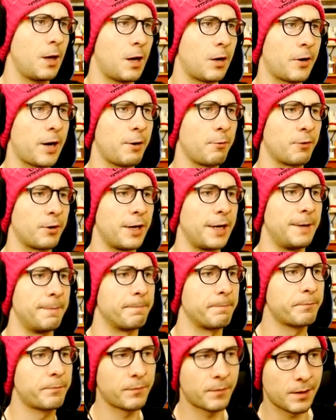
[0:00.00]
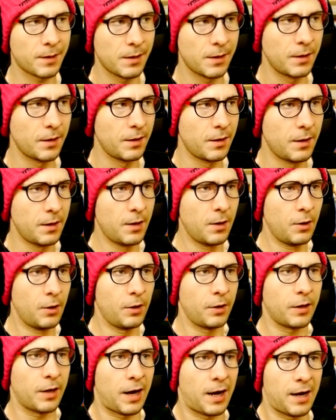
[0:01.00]
All right, we're in.
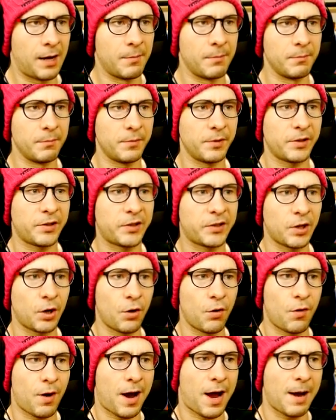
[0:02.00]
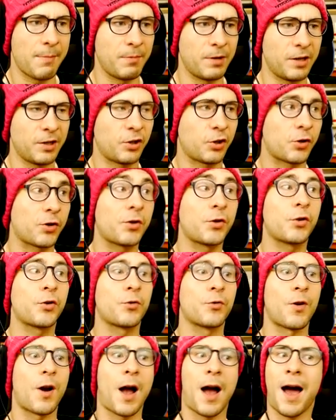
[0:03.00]
Um so I'm going to
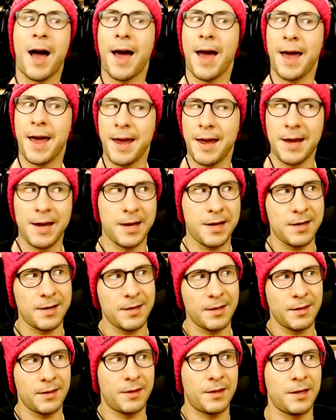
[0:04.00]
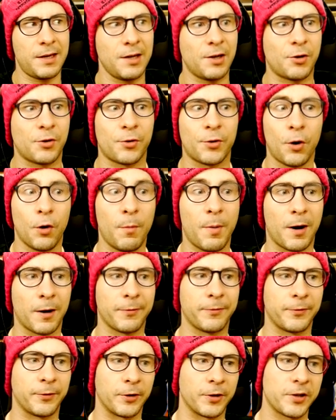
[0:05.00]
try the
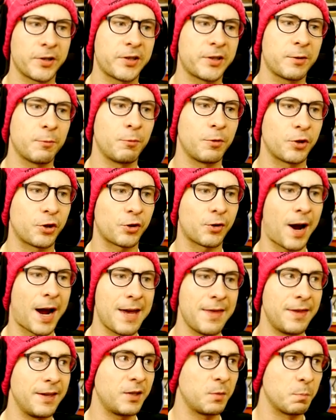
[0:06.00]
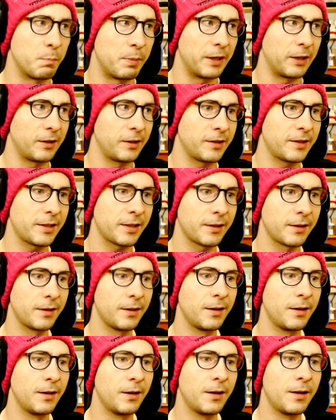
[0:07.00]
crowbar first. We'll try this build,
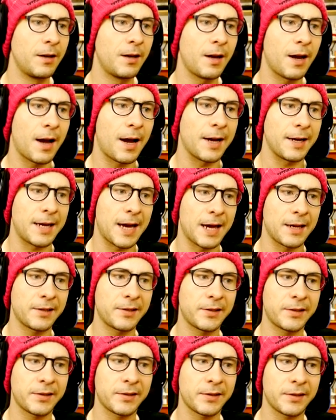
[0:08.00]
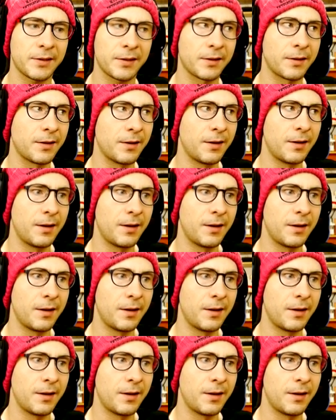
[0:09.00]
I guess.